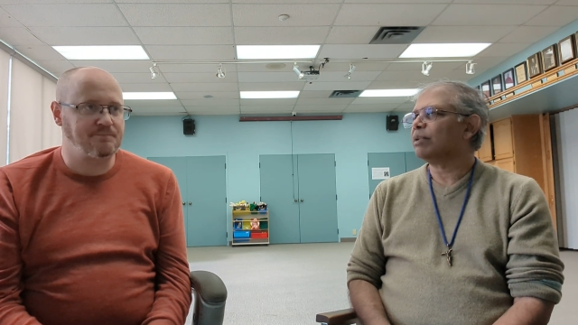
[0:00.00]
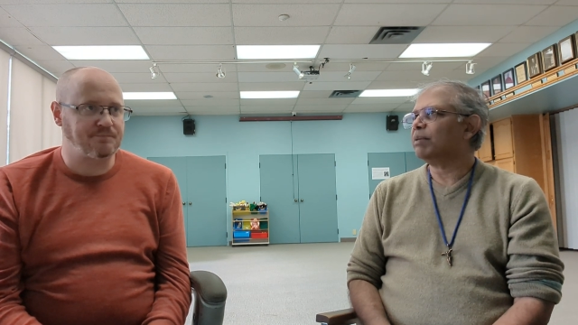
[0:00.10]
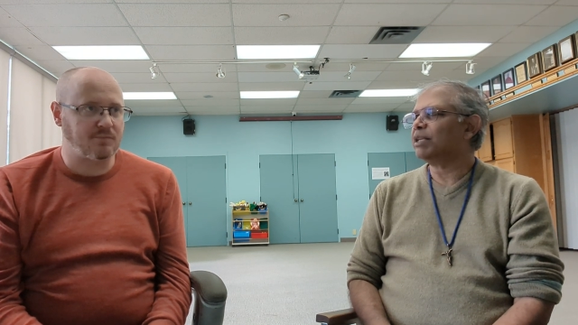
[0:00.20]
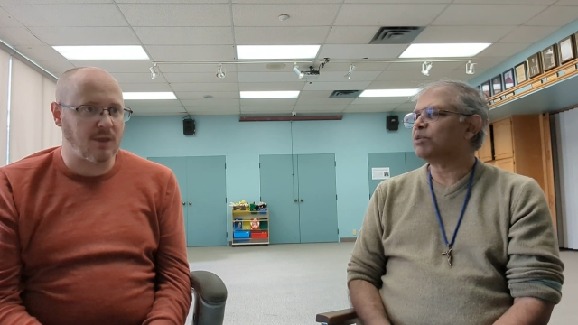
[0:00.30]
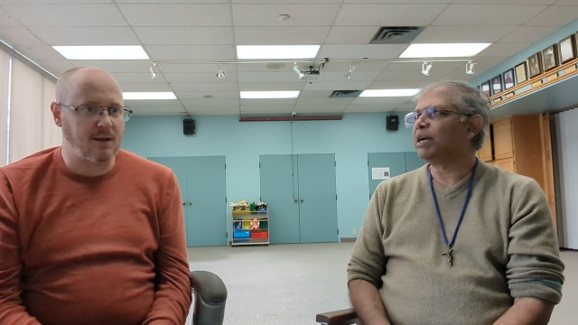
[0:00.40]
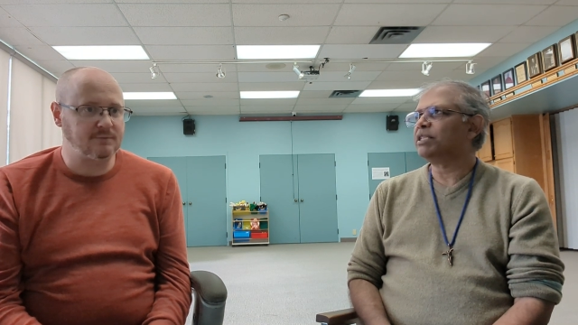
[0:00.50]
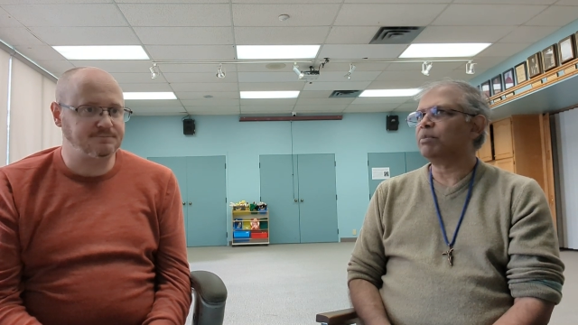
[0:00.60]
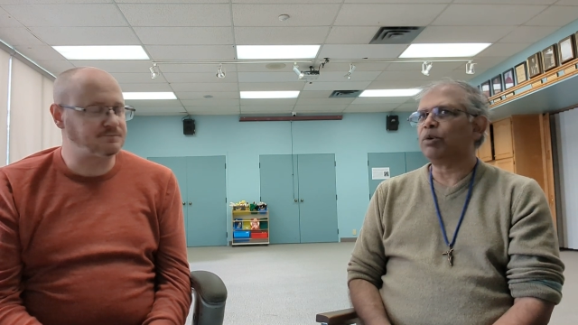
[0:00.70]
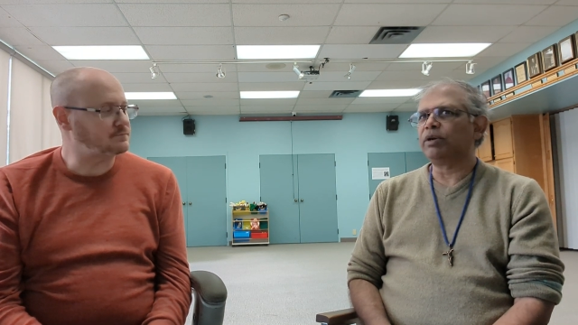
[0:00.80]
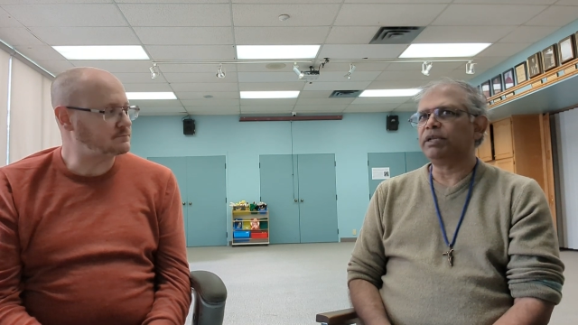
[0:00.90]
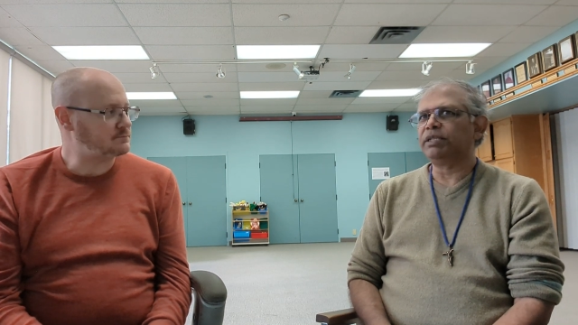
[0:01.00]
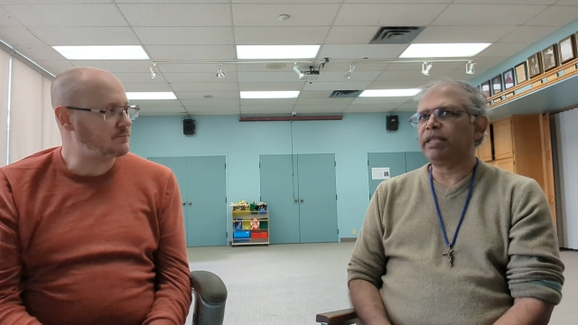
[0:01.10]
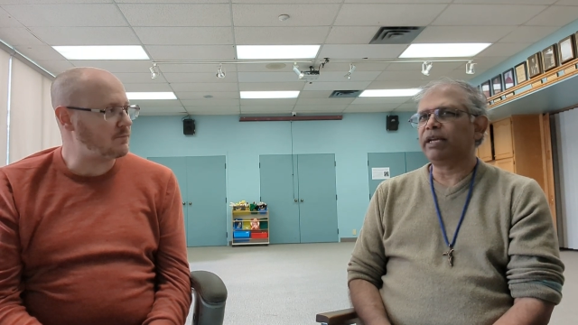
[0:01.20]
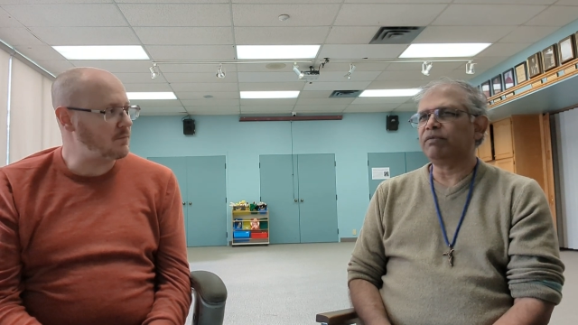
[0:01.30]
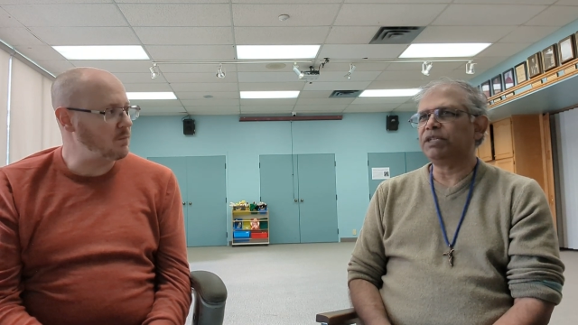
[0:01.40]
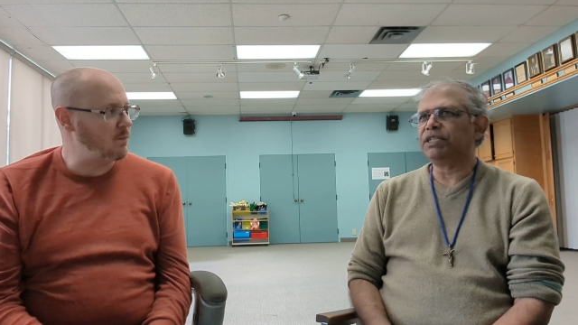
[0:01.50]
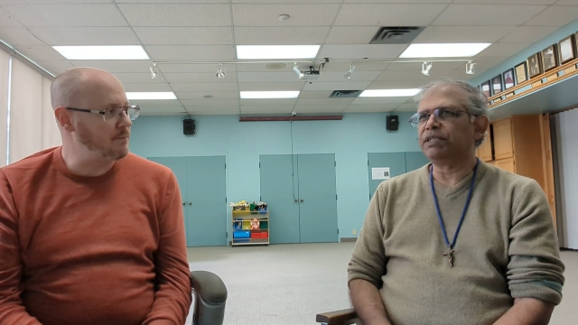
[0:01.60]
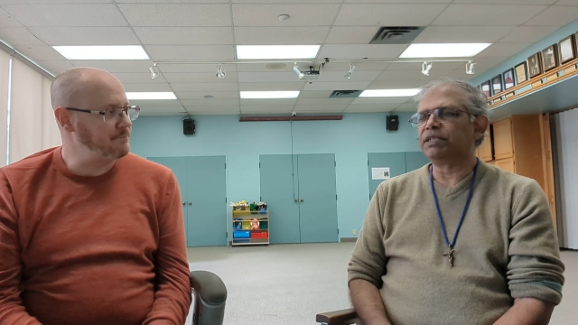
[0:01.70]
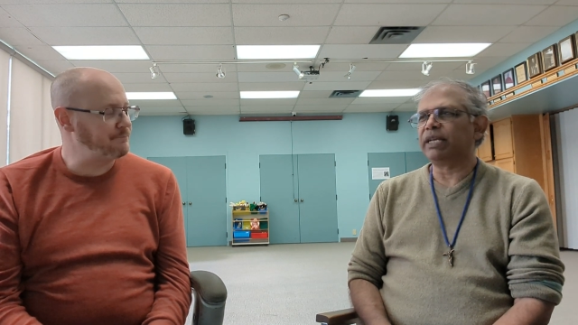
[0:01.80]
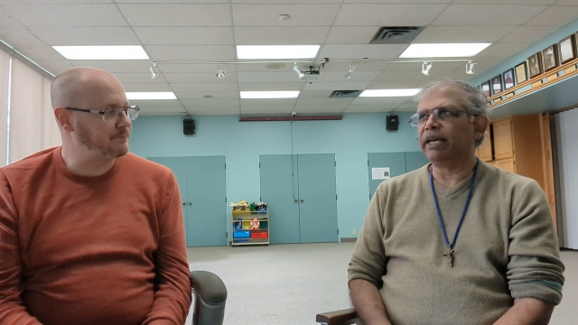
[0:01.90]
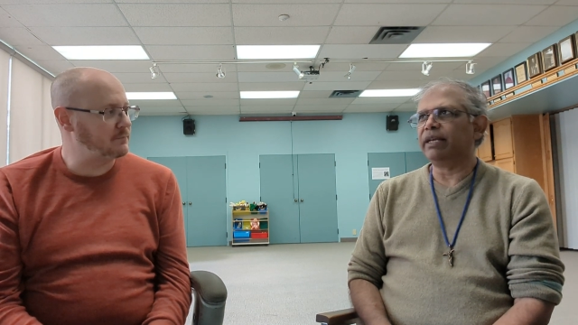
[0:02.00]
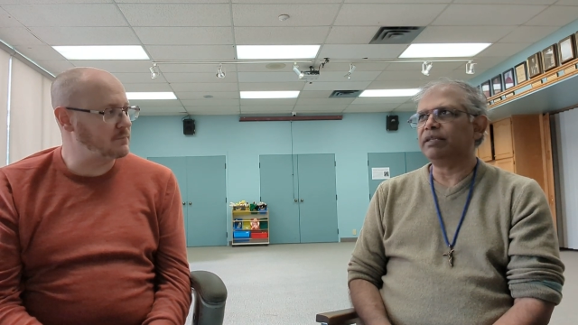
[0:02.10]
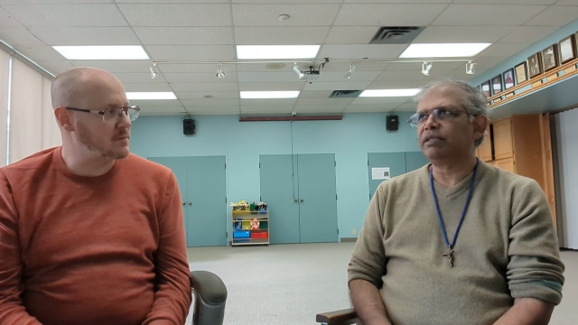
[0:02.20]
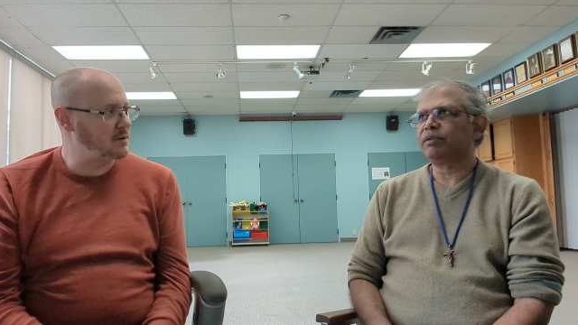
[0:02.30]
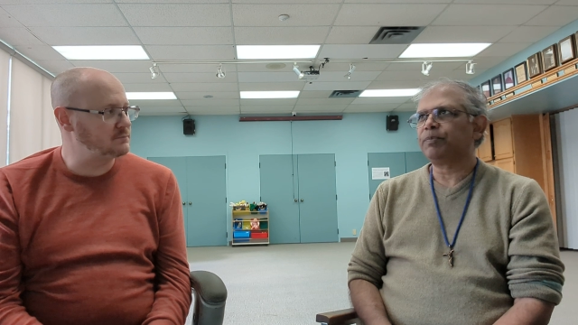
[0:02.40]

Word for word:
Speaker 1: That's why it's important to think of Jesus as